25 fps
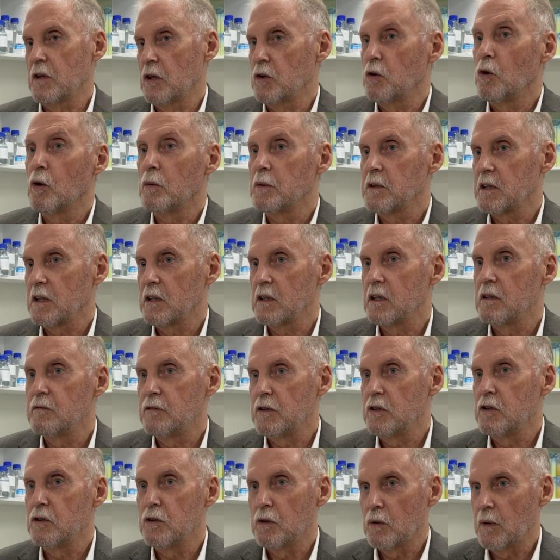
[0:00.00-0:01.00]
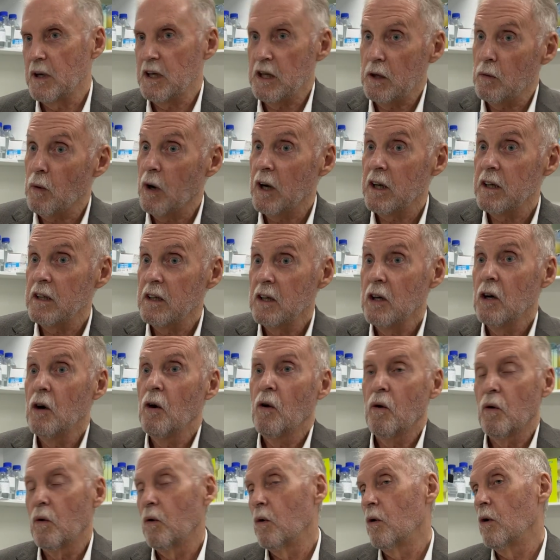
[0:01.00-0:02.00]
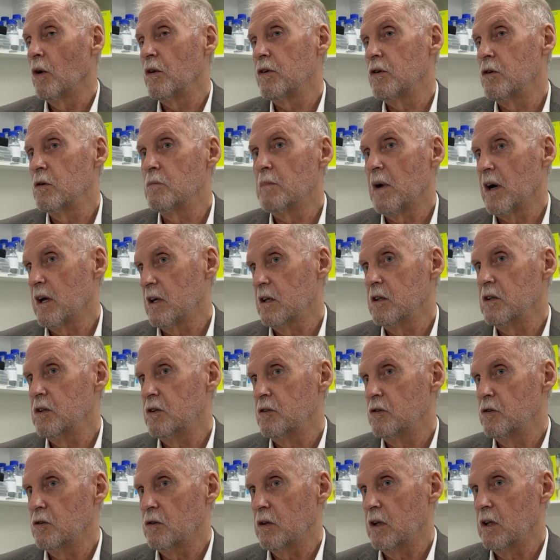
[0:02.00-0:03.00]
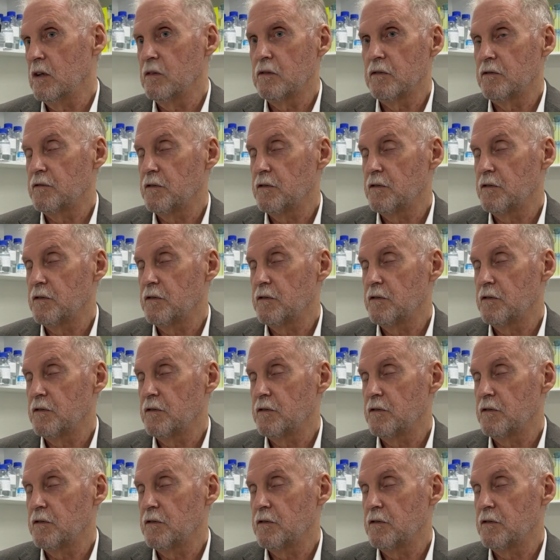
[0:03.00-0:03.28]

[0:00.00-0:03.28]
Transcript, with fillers: that normally live in you anyway or you may eat in, in